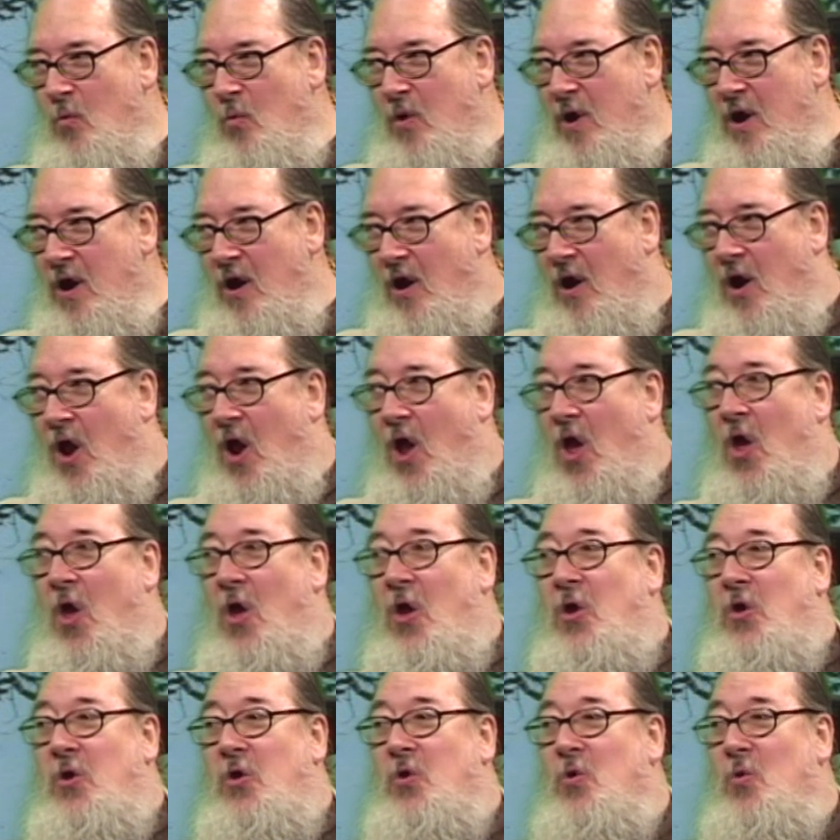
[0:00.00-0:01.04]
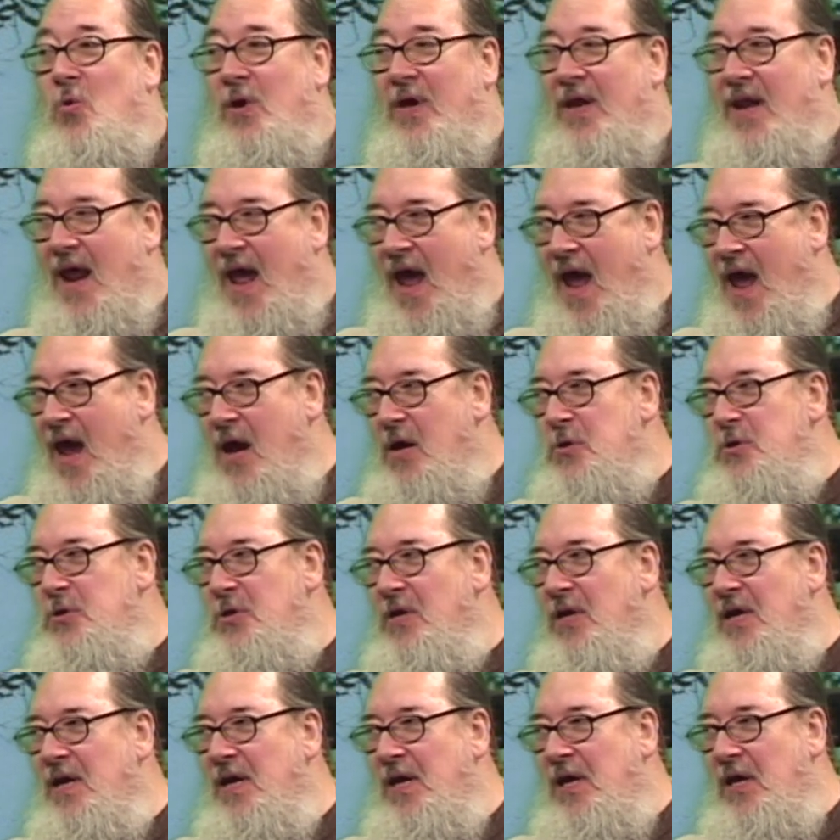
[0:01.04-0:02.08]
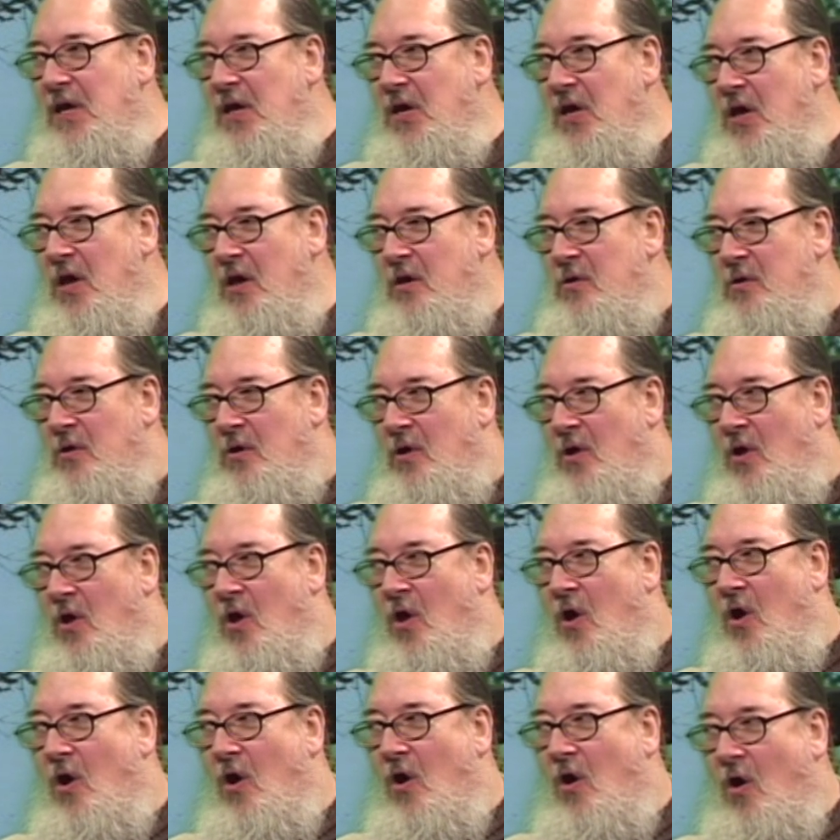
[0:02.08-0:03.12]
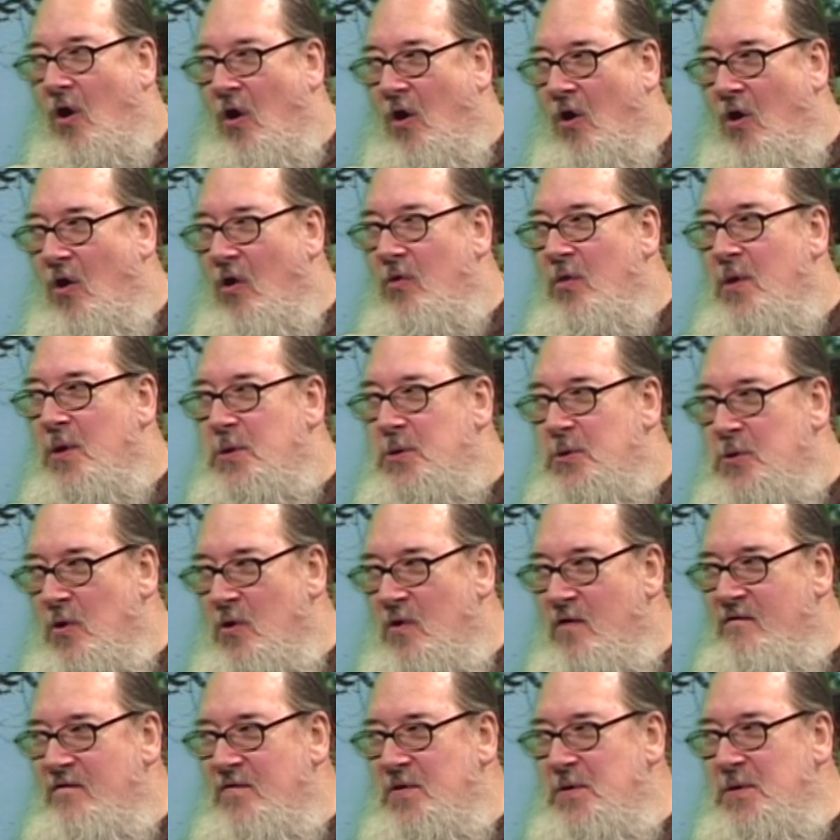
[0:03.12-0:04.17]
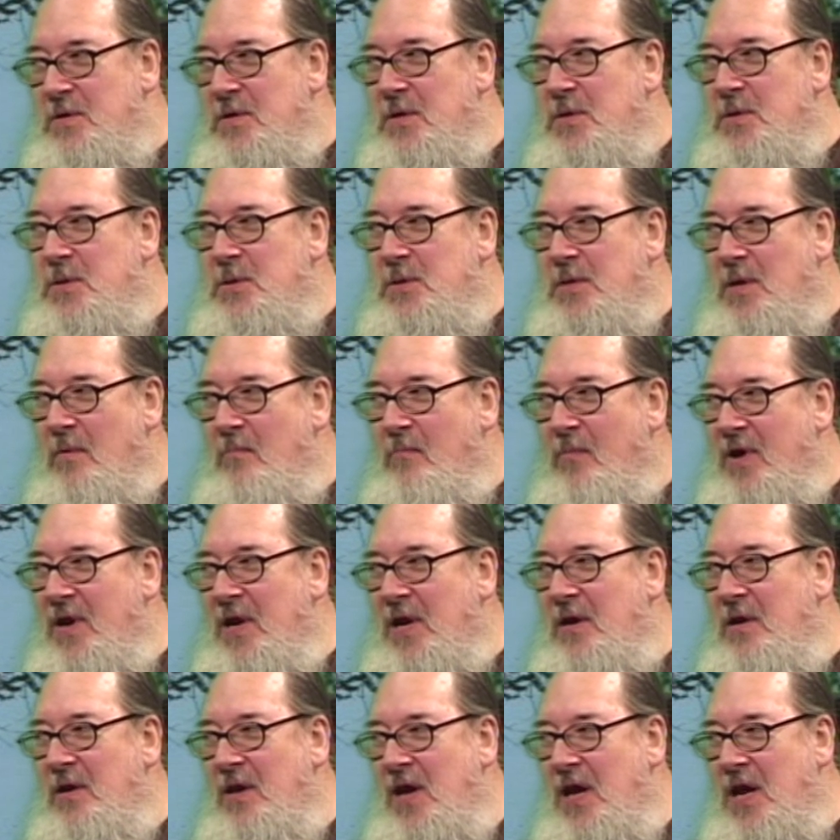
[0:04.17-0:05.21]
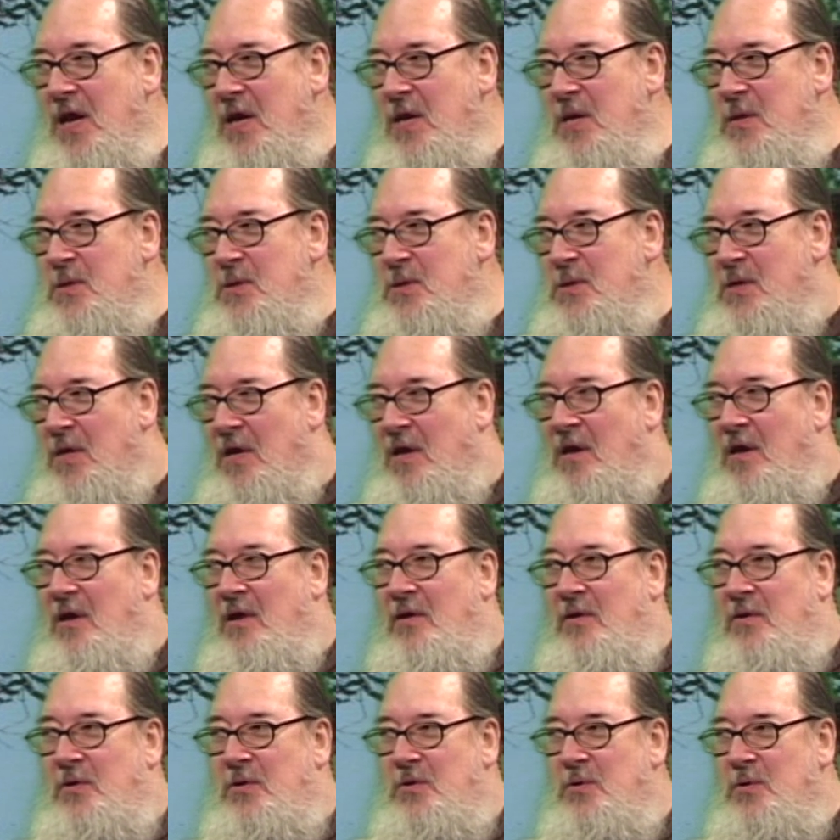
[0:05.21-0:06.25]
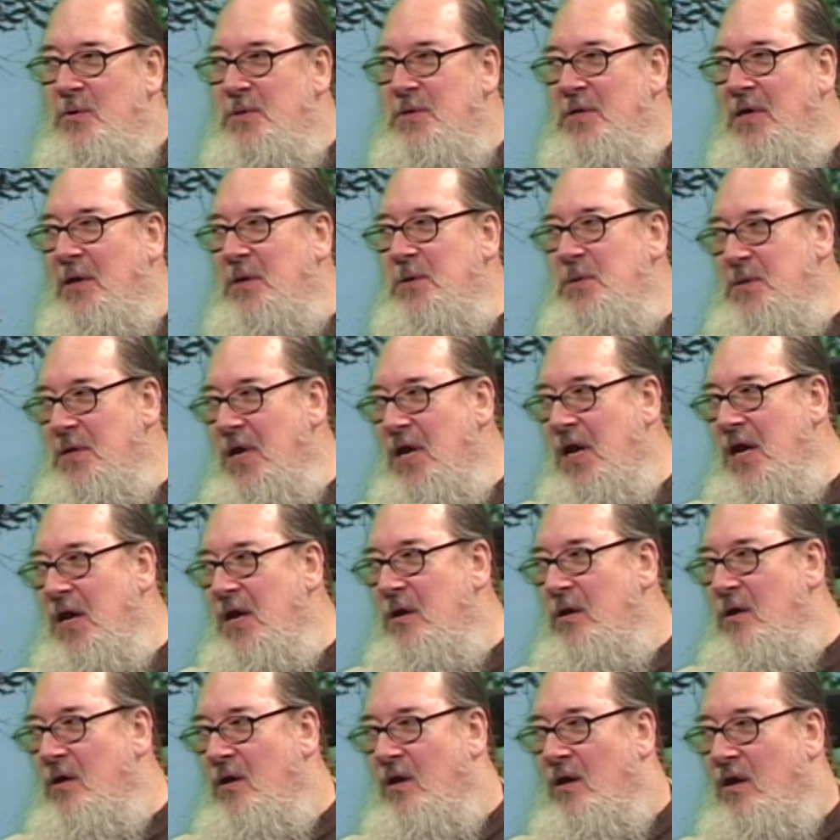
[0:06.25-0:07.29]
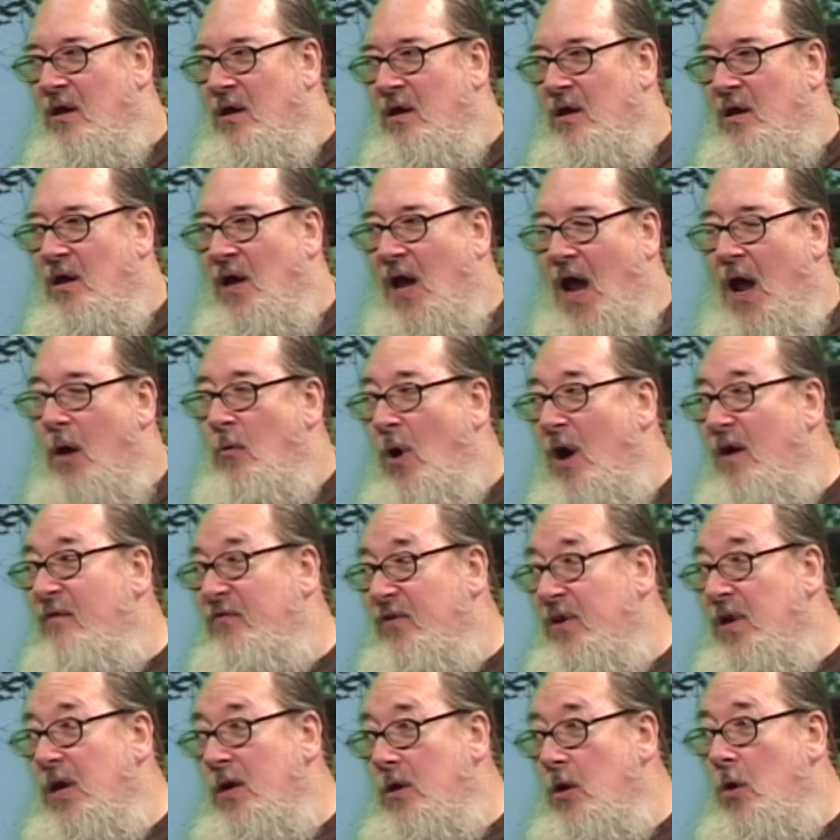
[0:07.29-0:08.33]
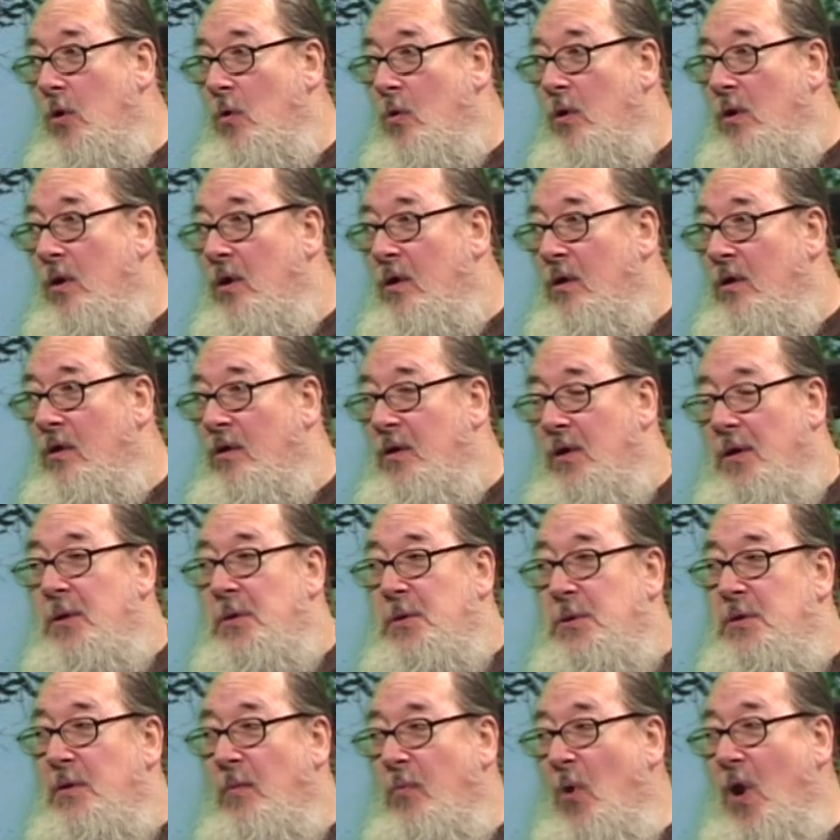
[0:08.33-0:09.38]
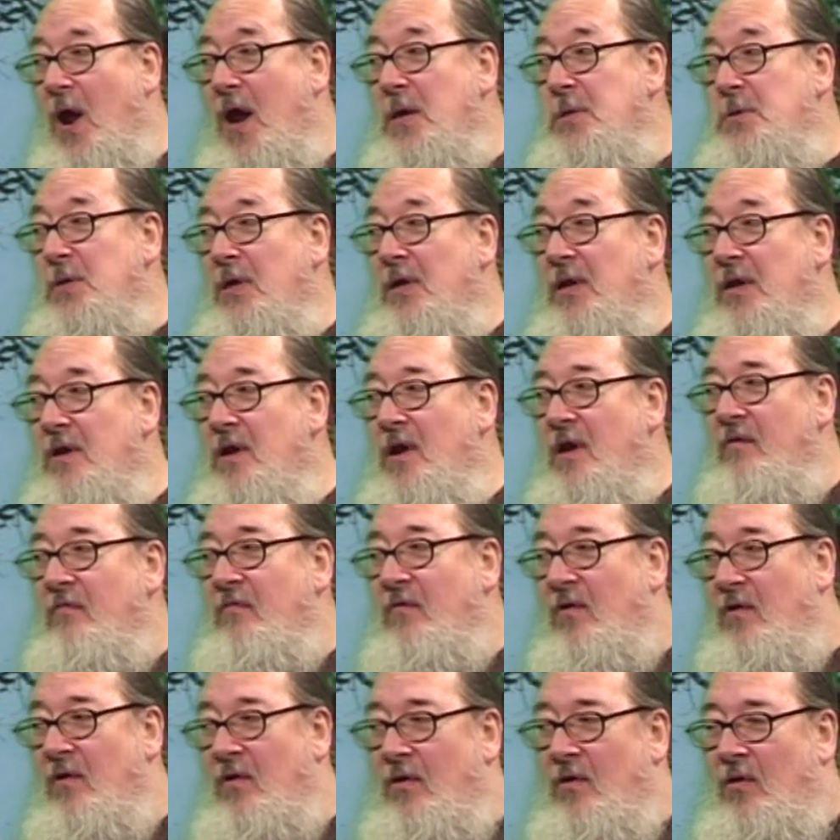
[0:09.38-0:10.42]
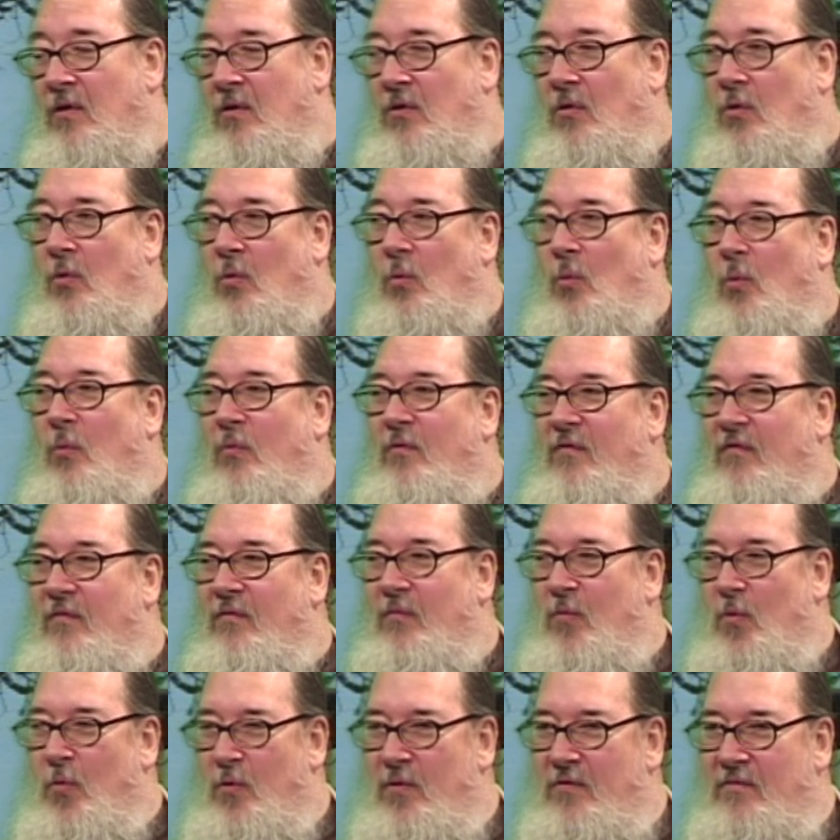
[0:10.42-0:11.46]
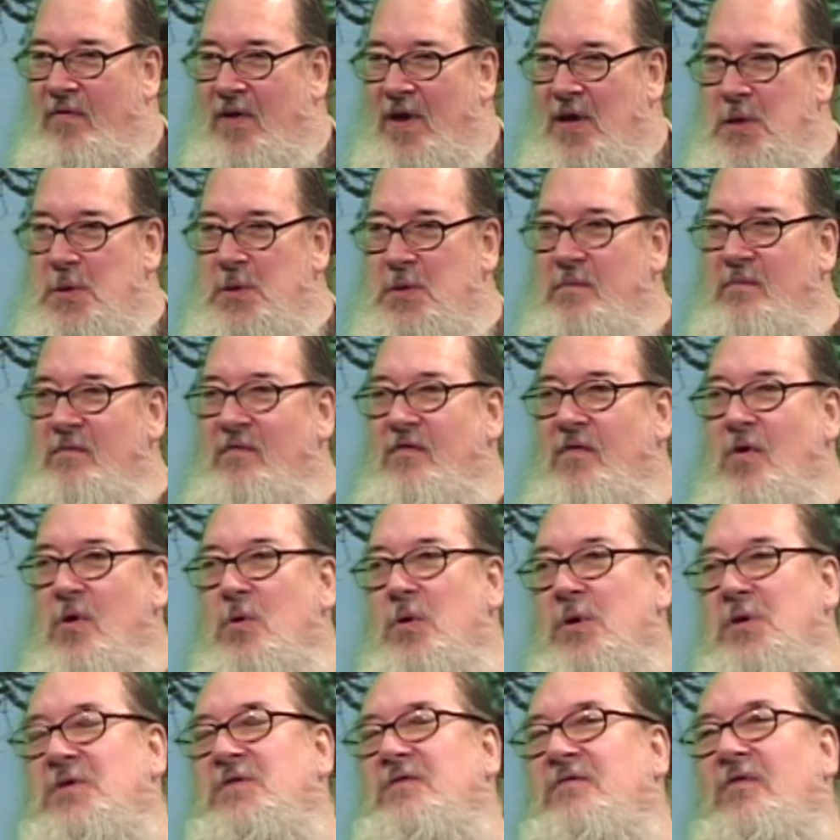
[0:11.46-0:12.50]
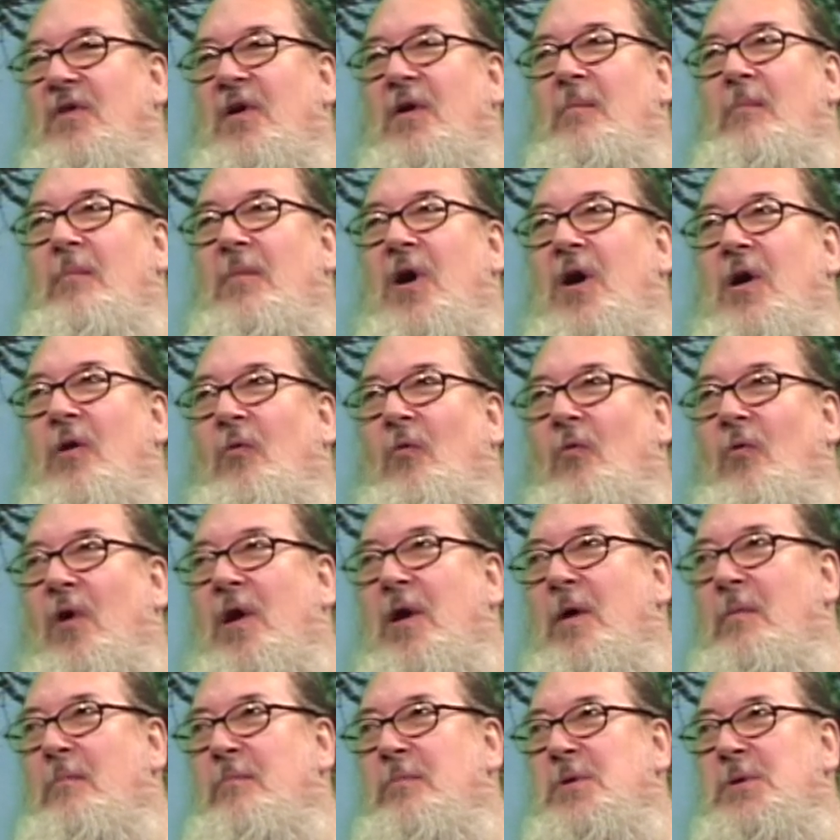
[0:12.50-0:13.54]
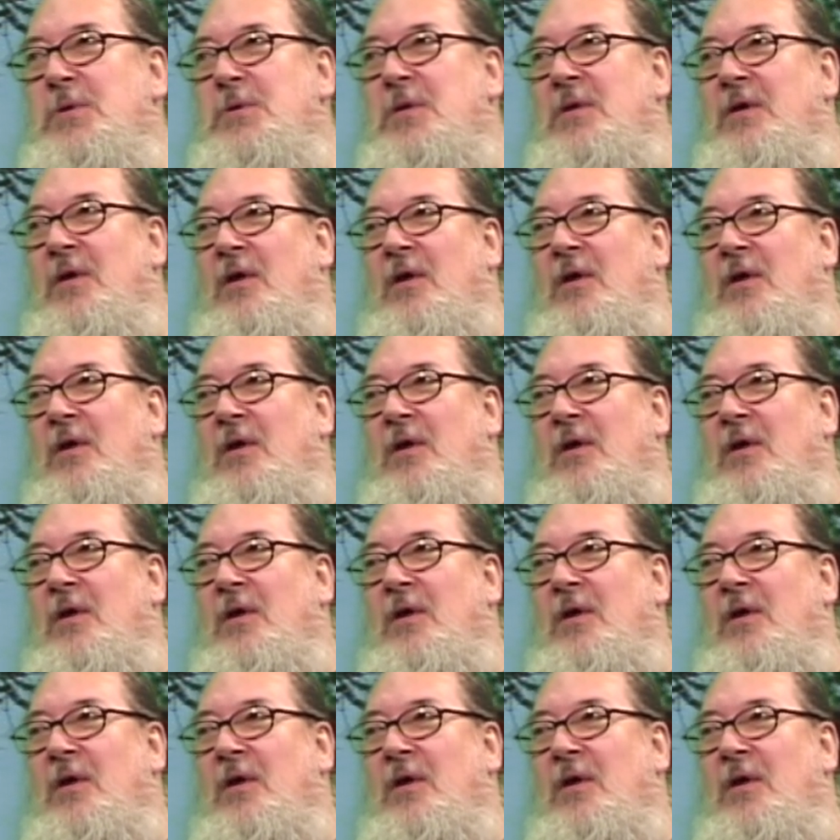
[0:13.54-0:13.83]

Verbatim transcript: where you can actually get all the services somebody needs mm-hmm. uh, to succeed. Yeah. How often they do. Exactly. Surprisingly enough. Exactly. We've, we've had some folks from uh, REMS